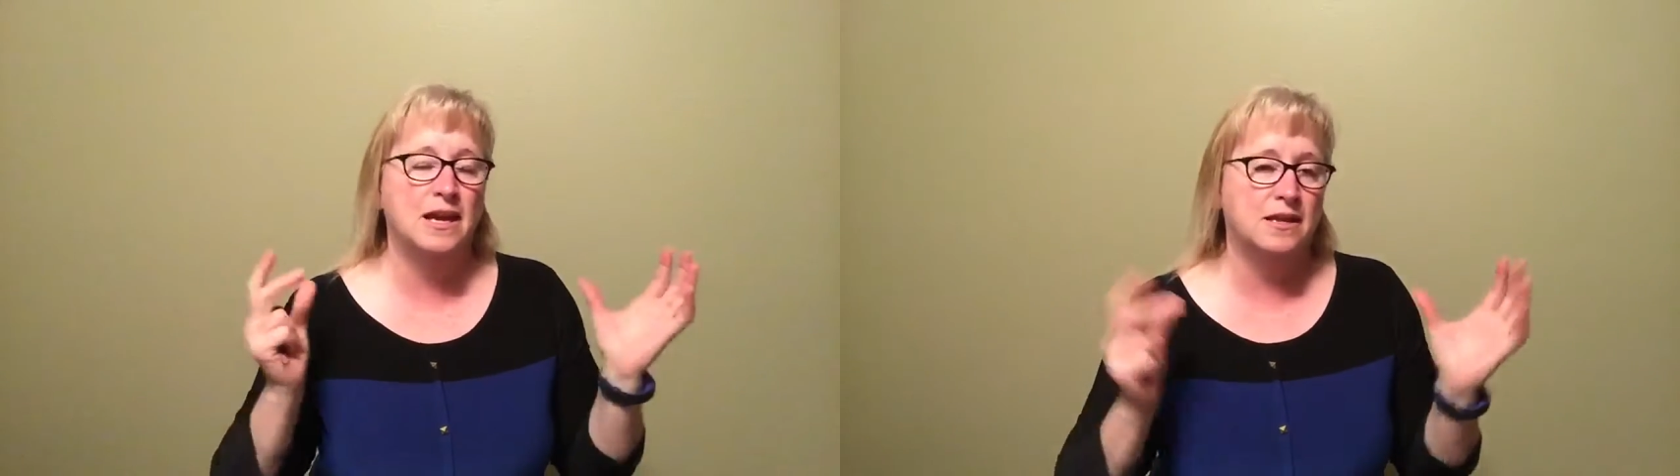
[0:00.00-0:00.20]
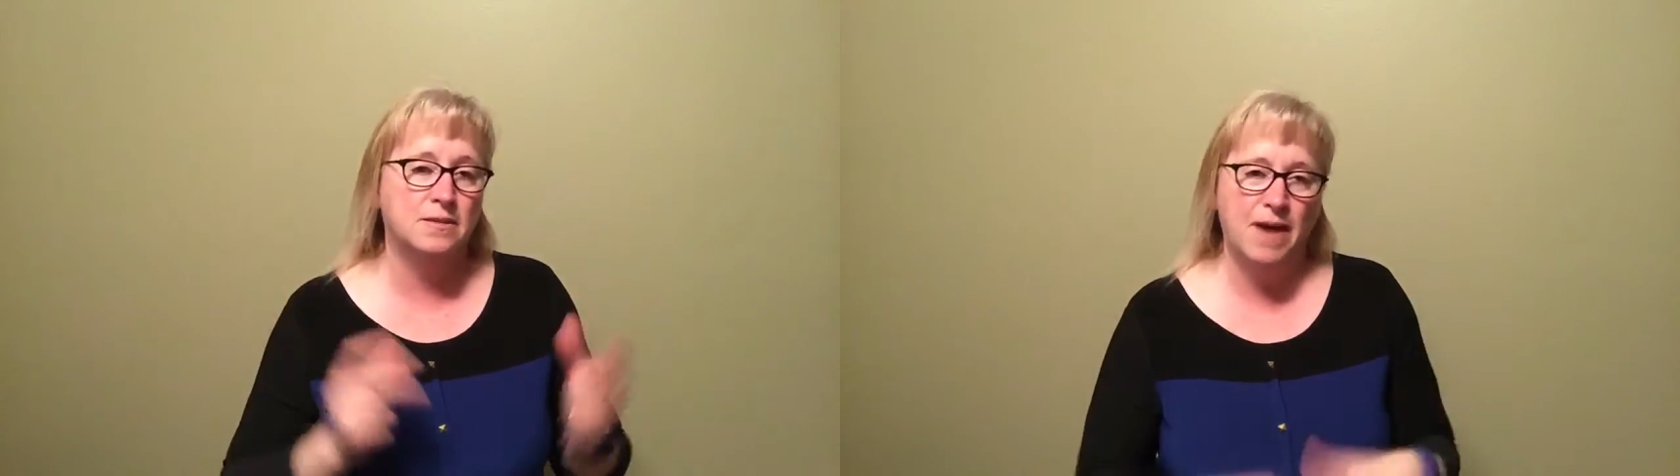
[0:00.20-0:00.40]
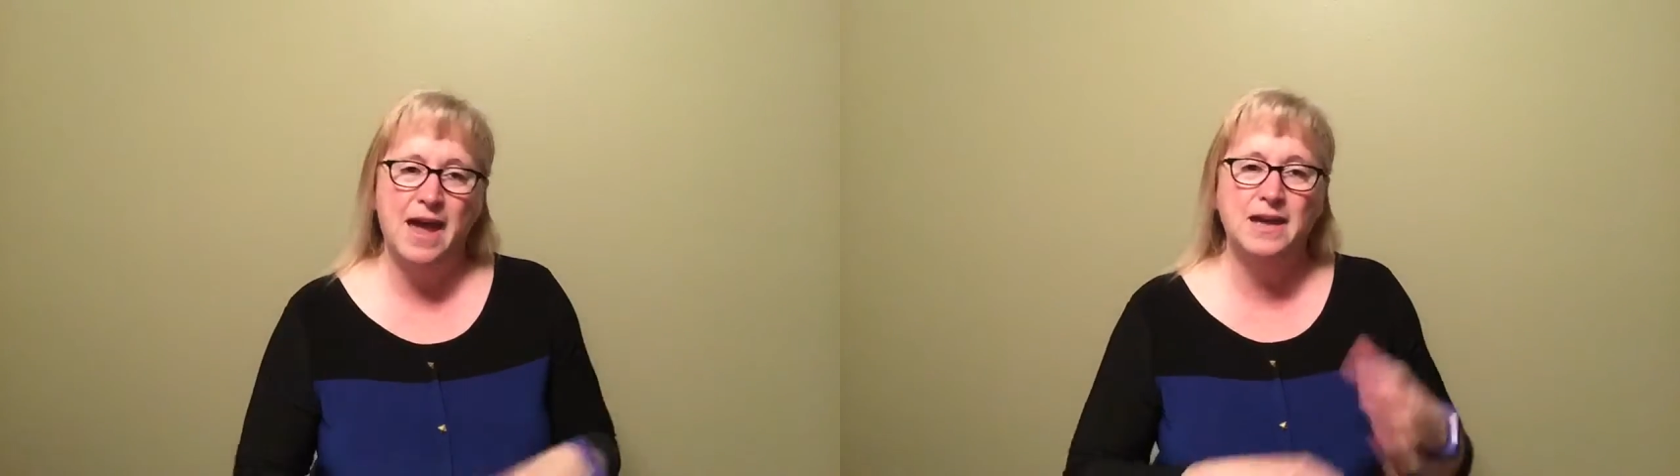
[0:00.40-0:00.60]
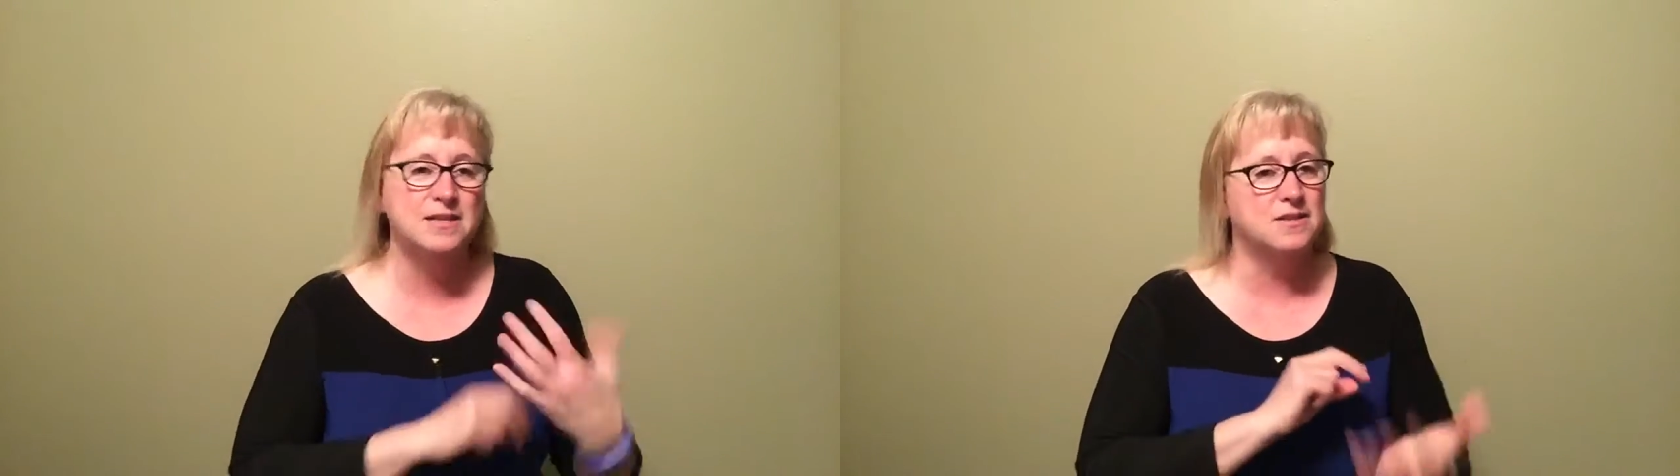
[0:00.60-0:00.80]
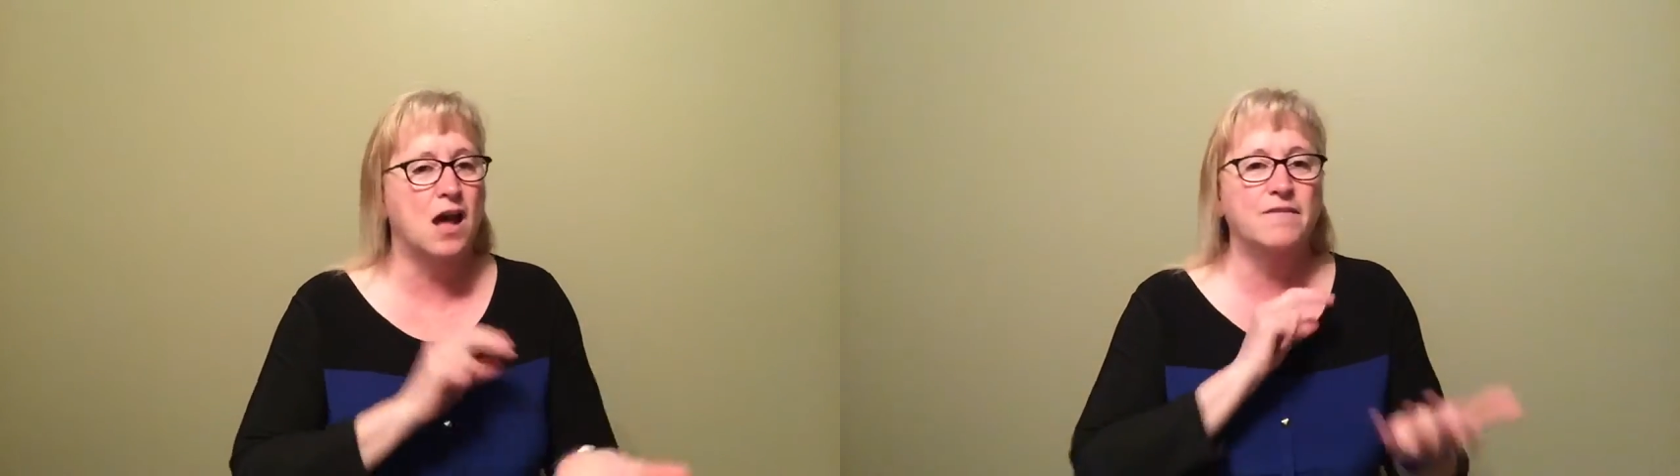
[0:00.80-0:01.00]
and the bag
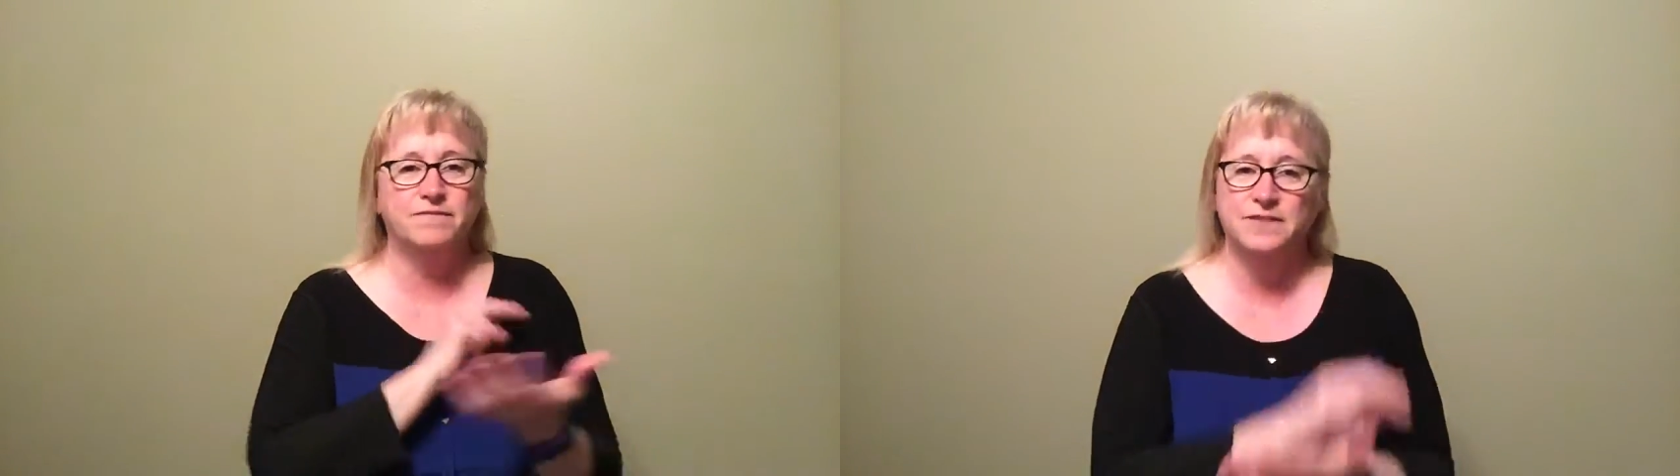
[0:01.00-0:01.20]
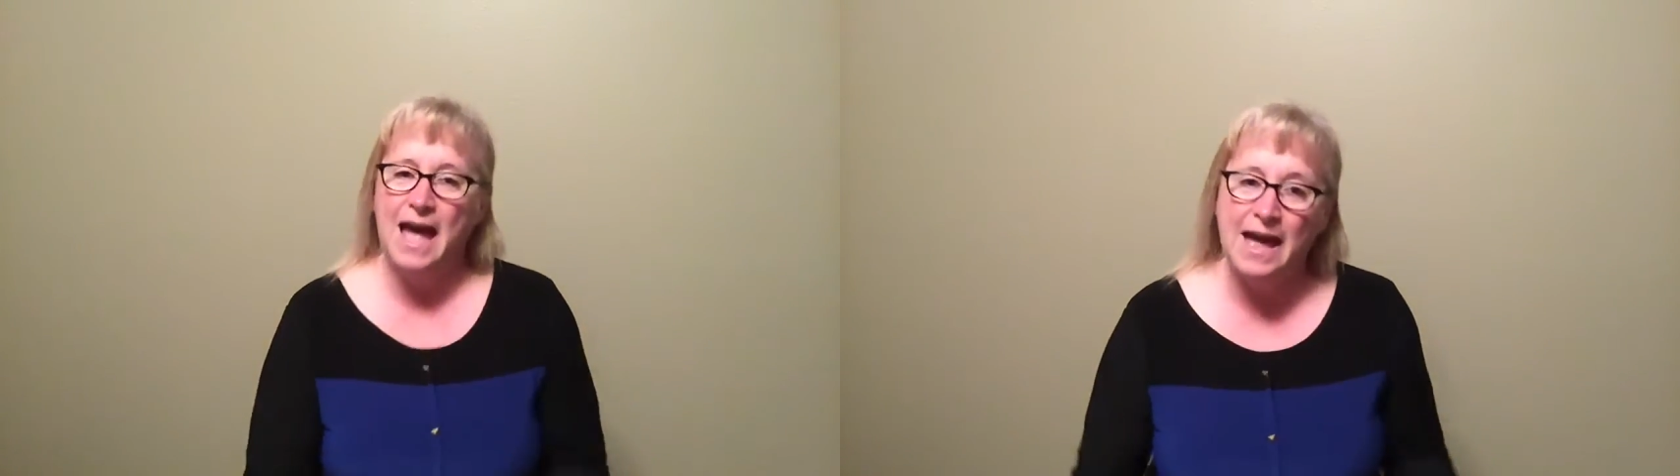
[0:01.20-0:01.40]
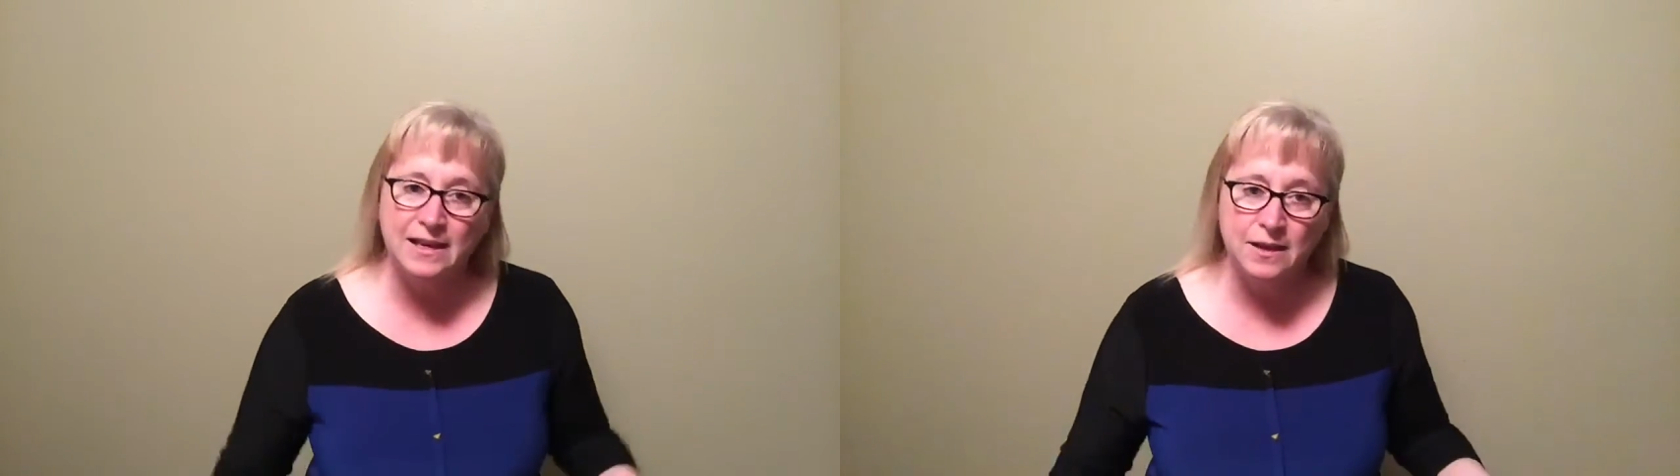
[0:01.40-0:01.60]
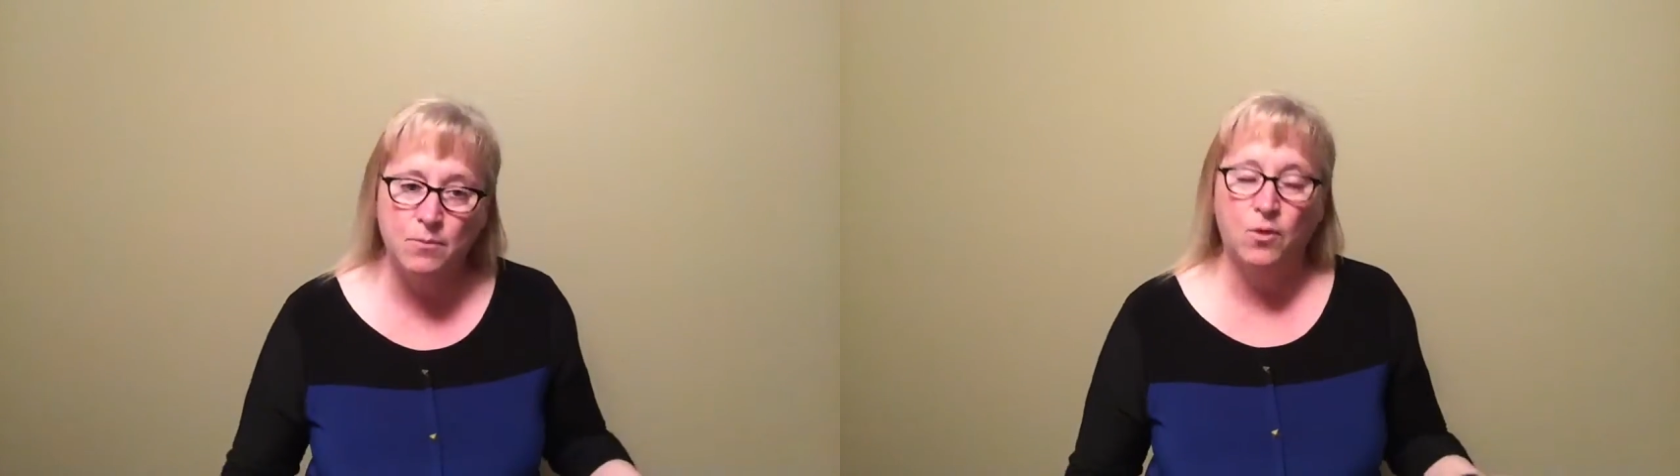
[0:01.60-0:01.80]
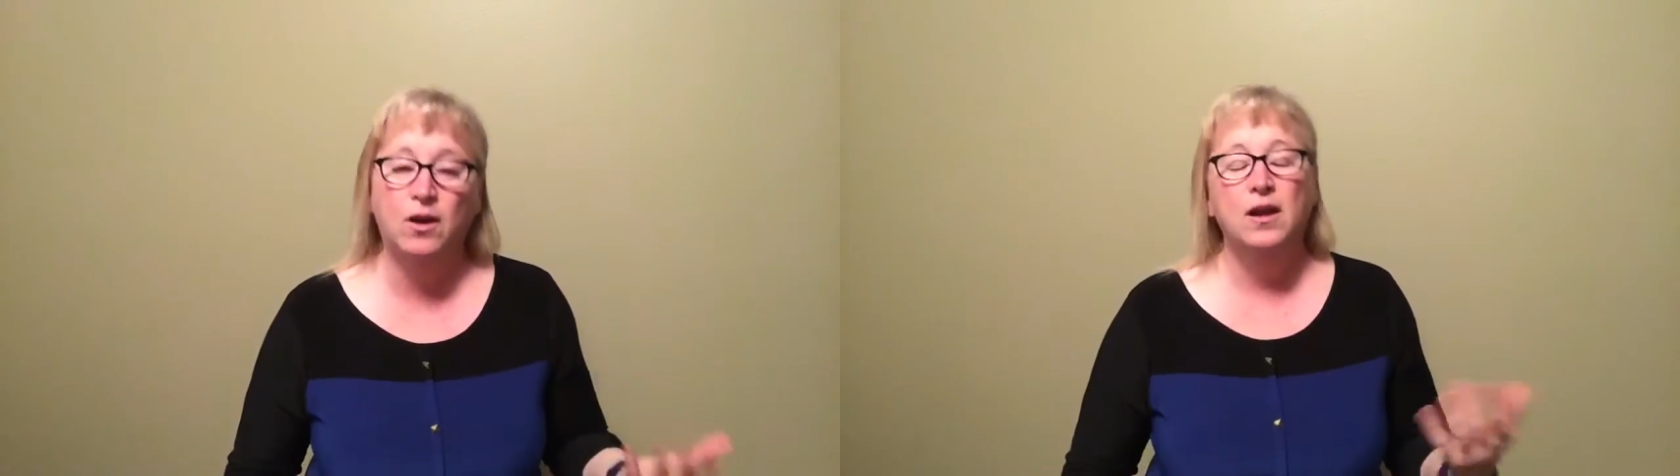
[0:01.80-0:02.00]
is not flat
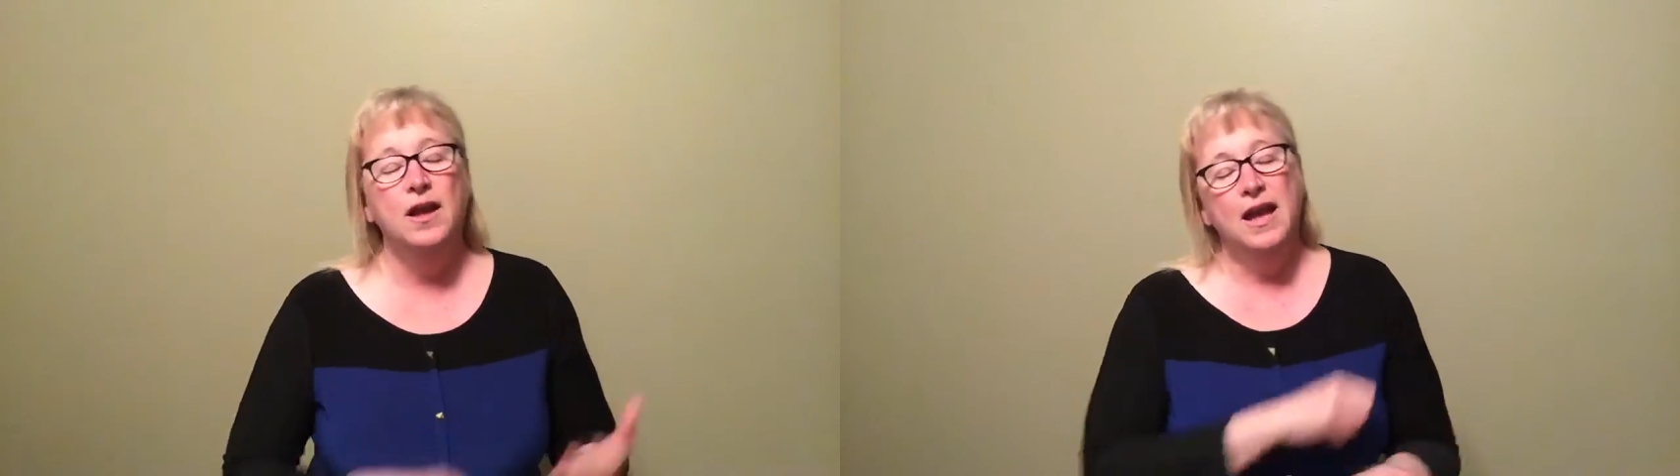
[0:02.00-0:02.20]
anymore.